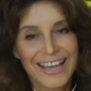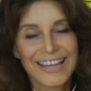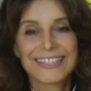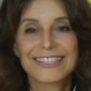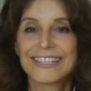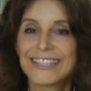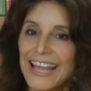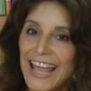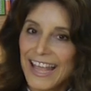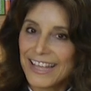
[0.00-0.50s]

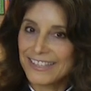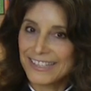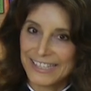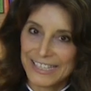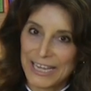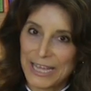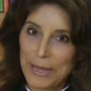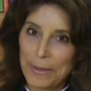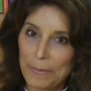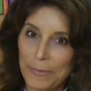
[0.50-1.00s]
Today's
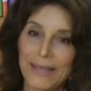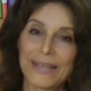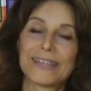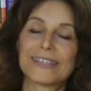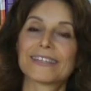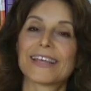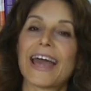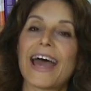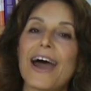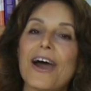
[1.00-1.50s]
tip
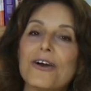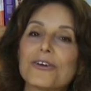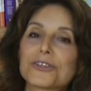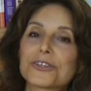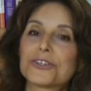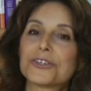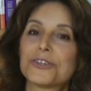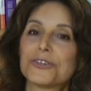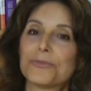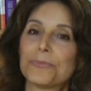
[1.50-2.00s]
is how
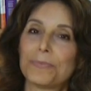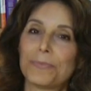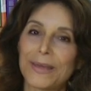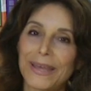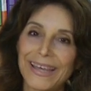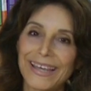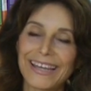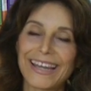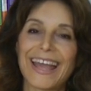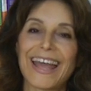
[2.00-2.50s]
to
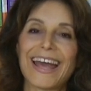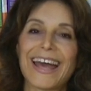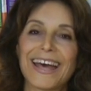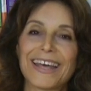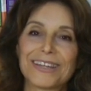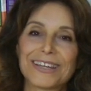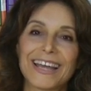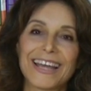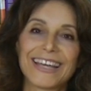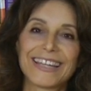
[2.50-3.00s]
pit
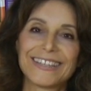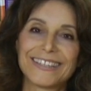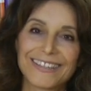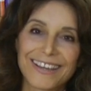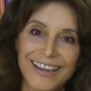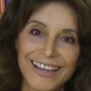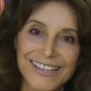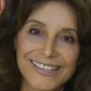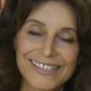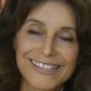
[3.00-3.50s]
and
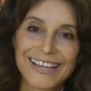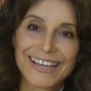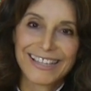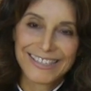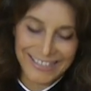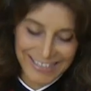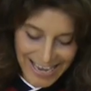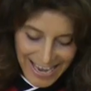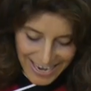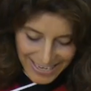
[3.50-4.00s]
dice a
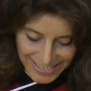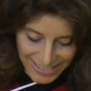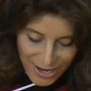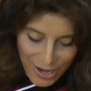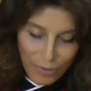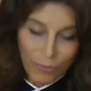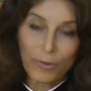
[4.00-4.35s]
date,